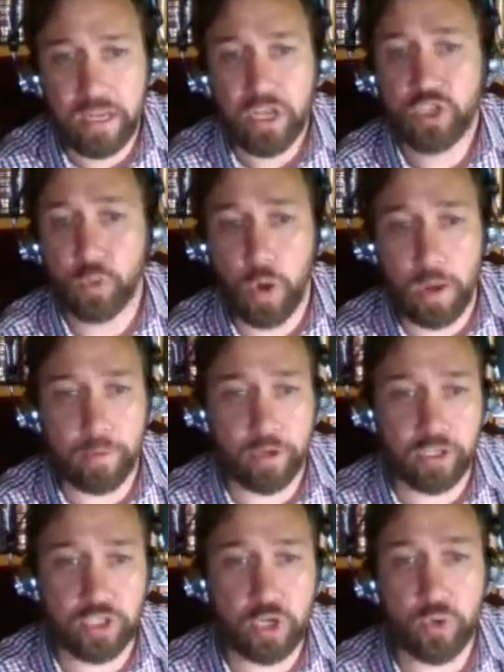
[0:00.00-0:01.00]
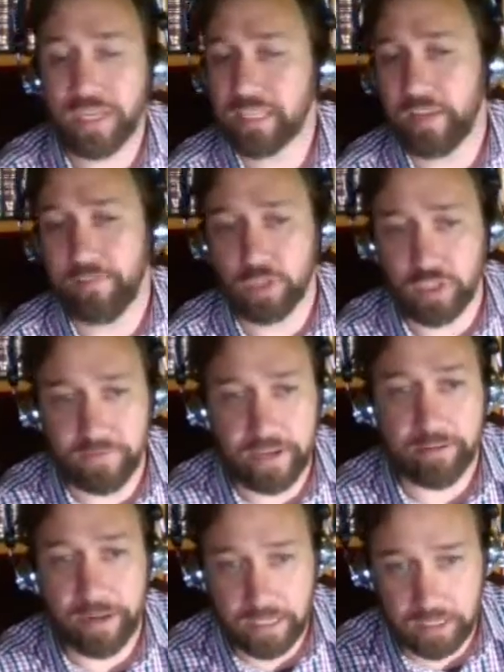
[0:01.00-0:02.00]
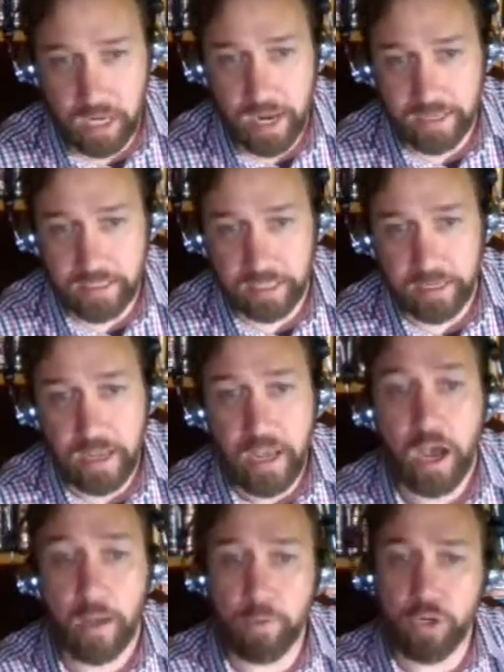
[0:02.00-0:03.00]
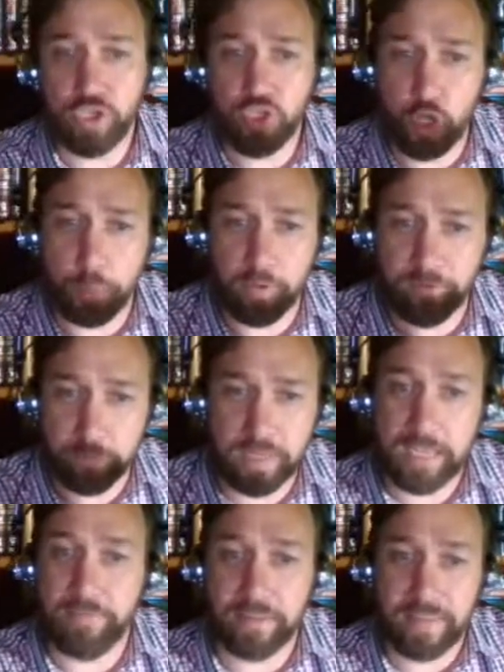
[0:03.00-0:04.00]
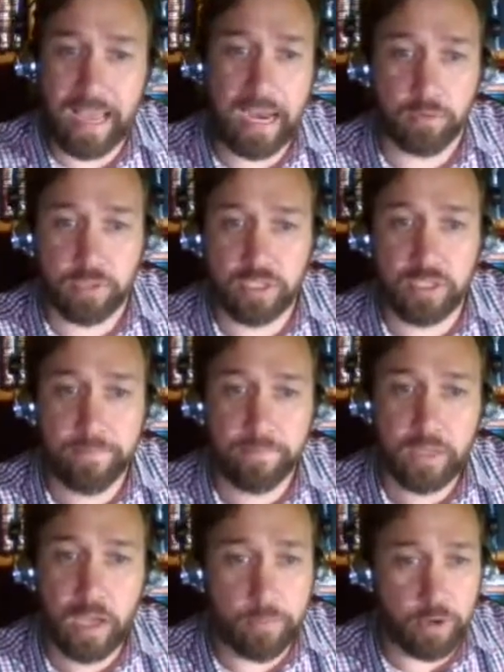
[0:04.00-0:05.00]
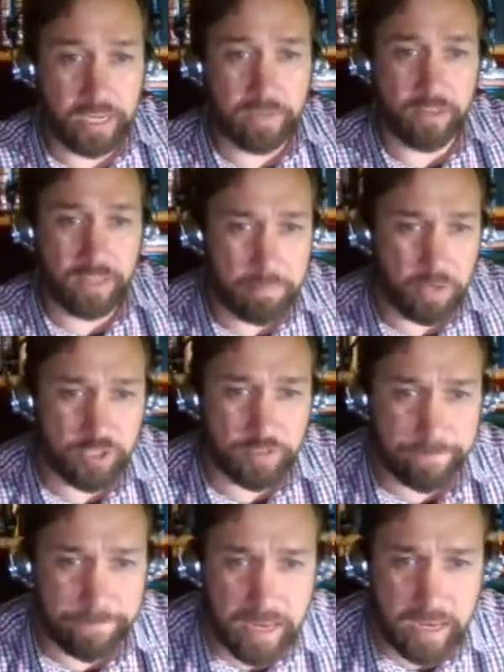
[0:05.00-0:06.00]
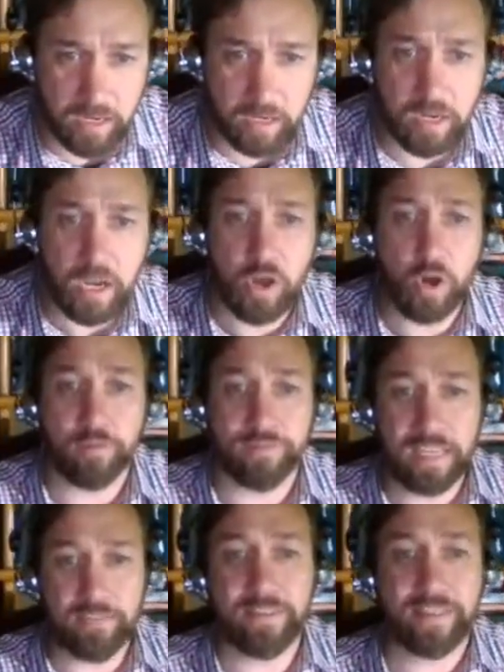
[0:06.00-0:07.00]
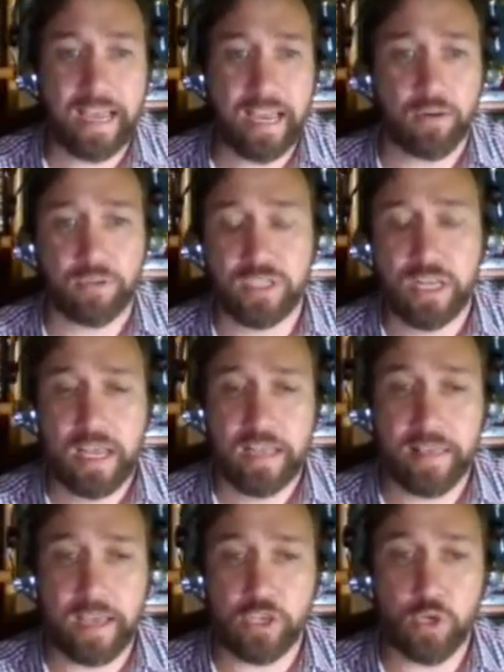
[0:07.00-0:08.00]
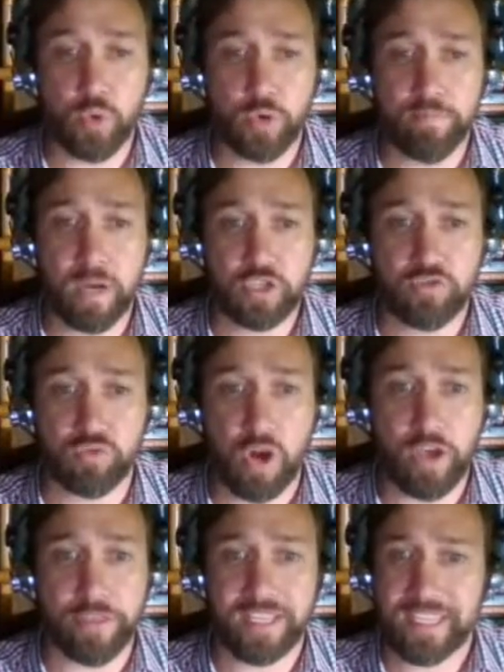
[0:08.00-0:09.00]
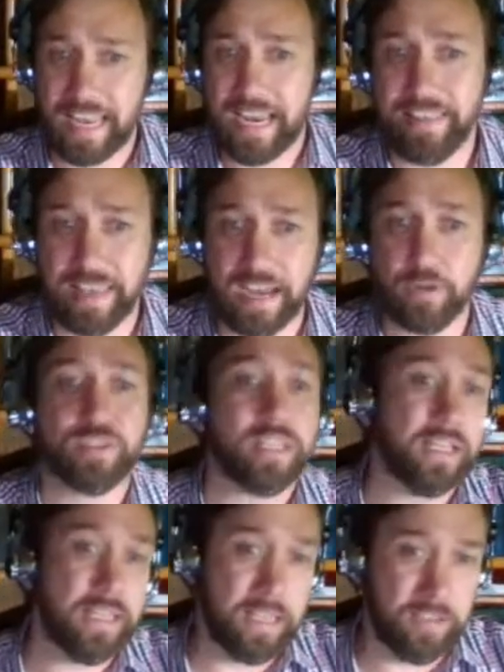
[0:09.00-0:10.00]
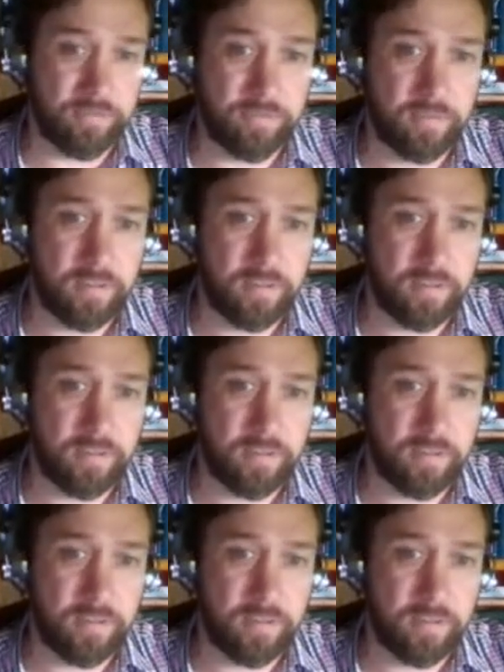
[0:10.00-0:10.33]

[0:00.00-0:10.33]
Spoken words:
So what I'm going to do is give you severe anxiety. I'm going to stop you from leaving the house. I'm going to give you that much fear of leaving the house that you would much rather stay in the house than leave.